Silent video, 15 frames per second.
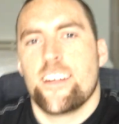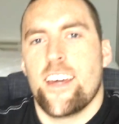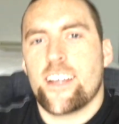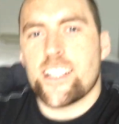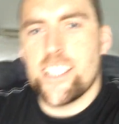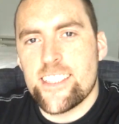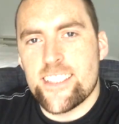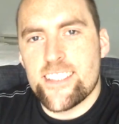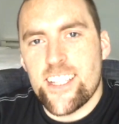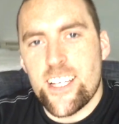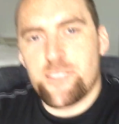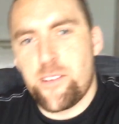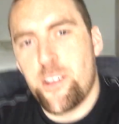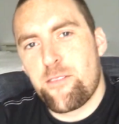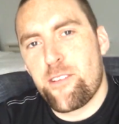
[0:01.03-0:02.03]
Hey guys, it's
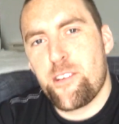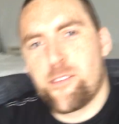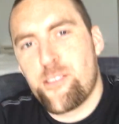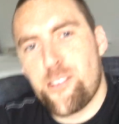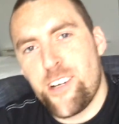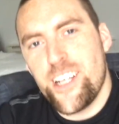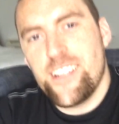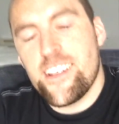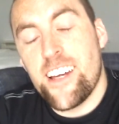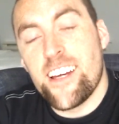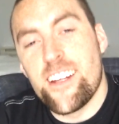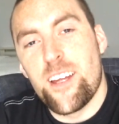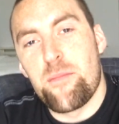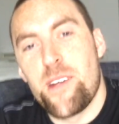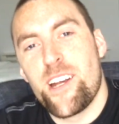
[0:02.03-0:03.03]
Dazran three oh three
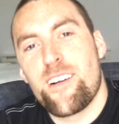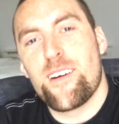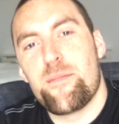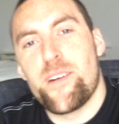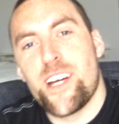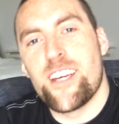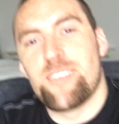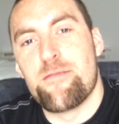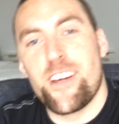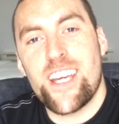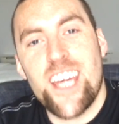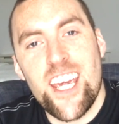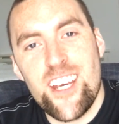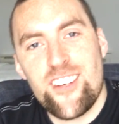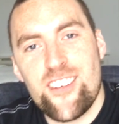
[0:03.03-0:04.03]
and I'm here on my
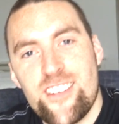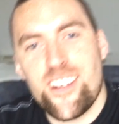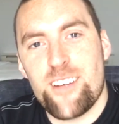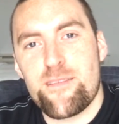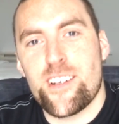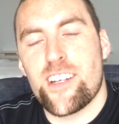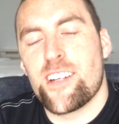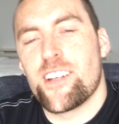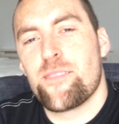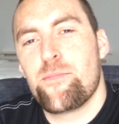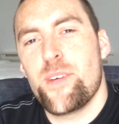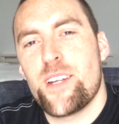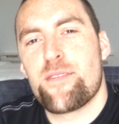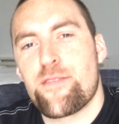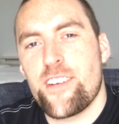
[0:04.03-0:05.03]
vacation. I've got a
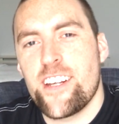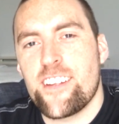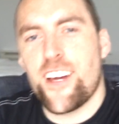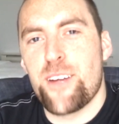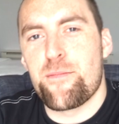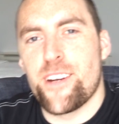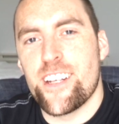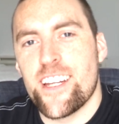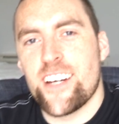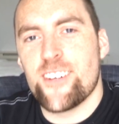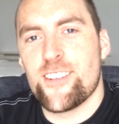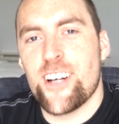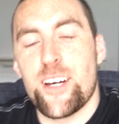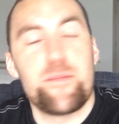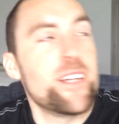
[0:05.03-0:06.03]
bit of free time right
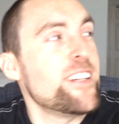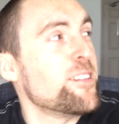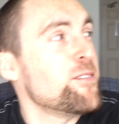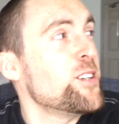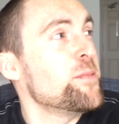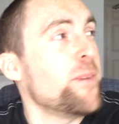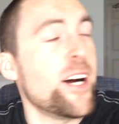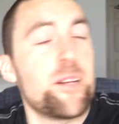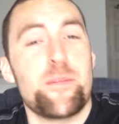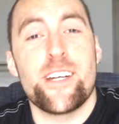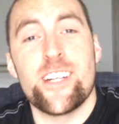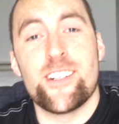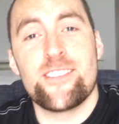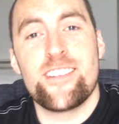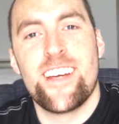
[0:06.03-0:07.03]
now. I'm in the room on
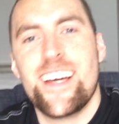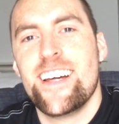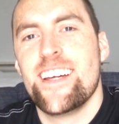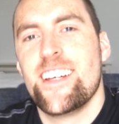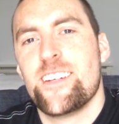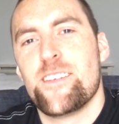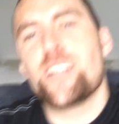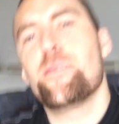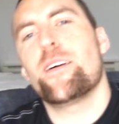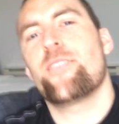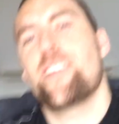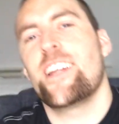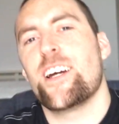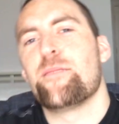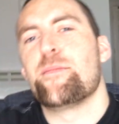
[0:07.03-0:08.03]
my own. Well, I'm not
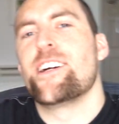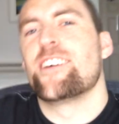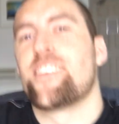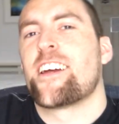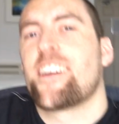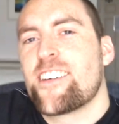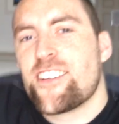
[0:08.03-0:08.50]
really on my own. I'm